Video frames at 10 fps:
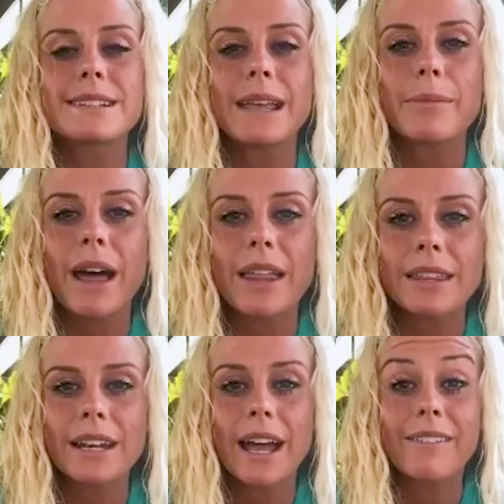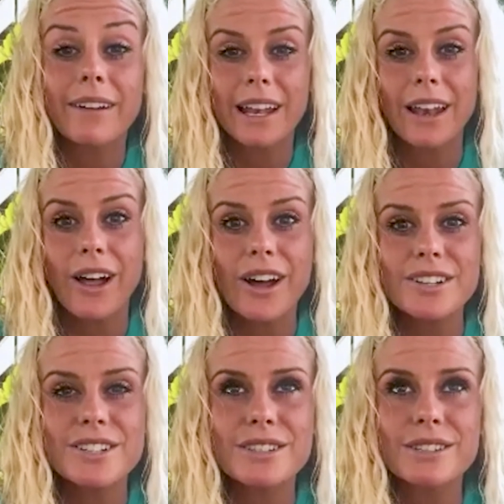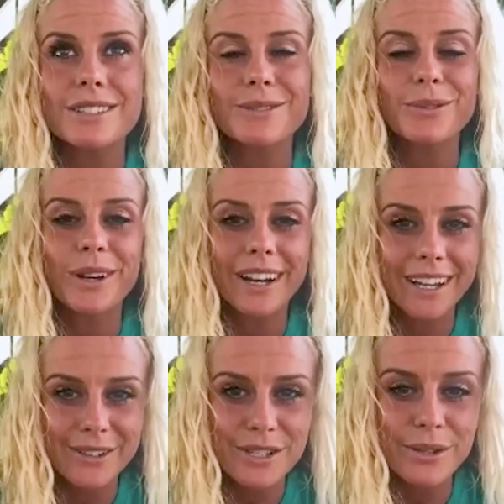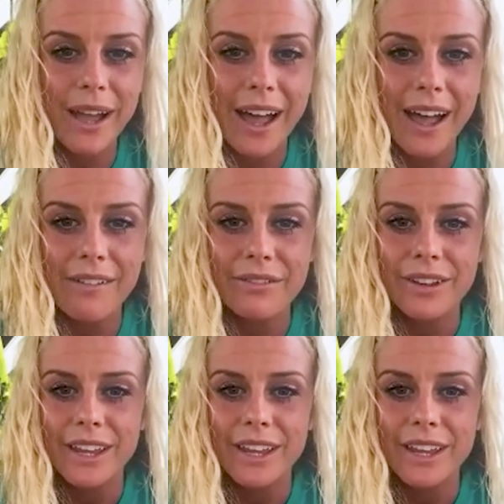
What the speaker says: same athlete? Have I lost what I used to have?